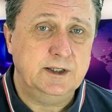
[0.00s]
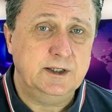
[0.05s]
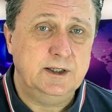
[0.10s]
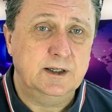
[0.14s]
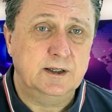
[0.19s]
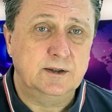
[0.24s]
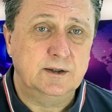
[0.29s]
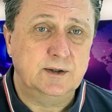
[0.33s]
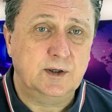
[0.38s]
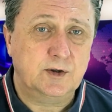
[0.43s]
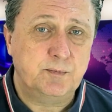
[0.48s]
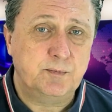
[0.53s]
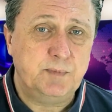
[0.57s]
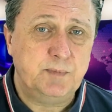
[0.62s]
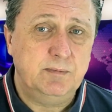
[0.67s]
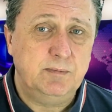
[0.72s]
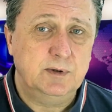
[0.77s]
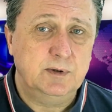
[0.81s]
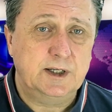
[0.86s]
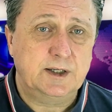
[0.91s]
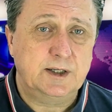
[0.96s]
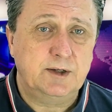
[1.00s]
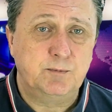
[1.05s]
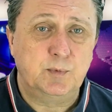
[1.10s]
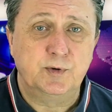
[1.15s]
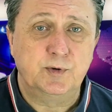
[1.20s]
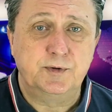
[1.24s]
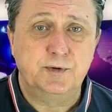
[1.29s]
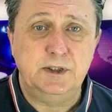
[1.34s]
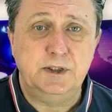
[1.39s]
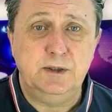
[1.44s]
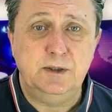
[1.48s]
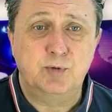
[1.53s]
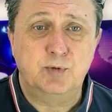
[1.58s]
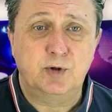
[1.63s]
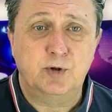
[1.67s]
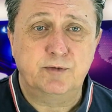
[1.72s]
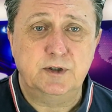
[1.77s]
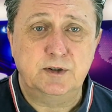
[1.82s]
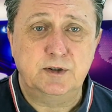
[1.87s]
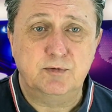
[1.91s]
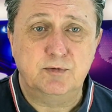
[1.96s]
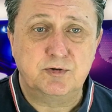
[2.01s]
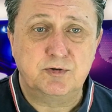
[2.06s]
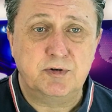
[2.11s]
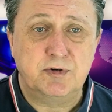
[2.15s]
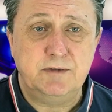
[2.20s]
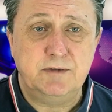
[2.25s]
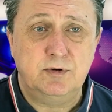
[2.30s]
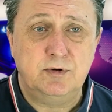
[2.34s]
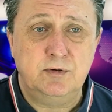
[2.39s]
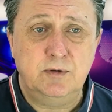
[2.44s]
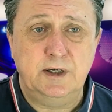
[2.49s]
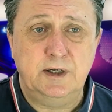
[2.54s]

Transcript: a lot of people that have bought the Profit Retriever,